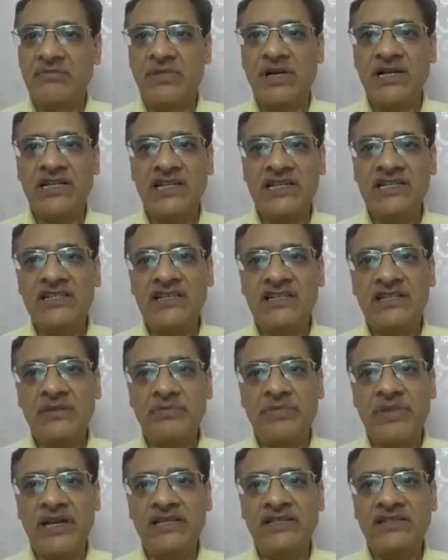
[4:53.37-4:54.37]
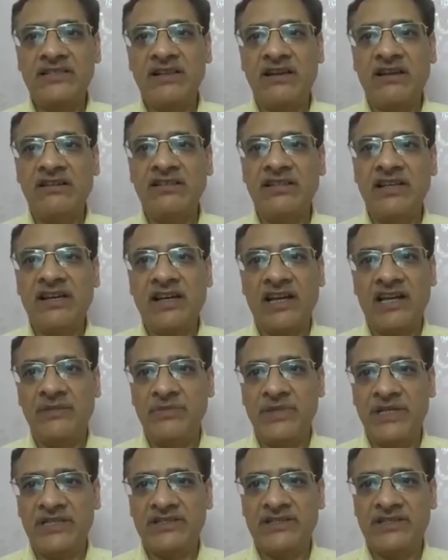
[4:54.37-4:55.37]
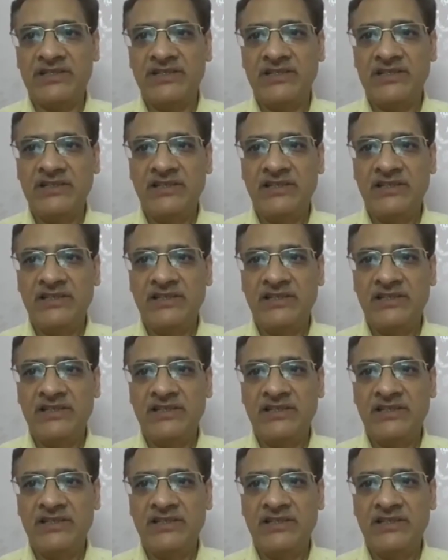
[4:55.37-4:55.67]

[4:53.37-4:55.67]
but it depends on the climate.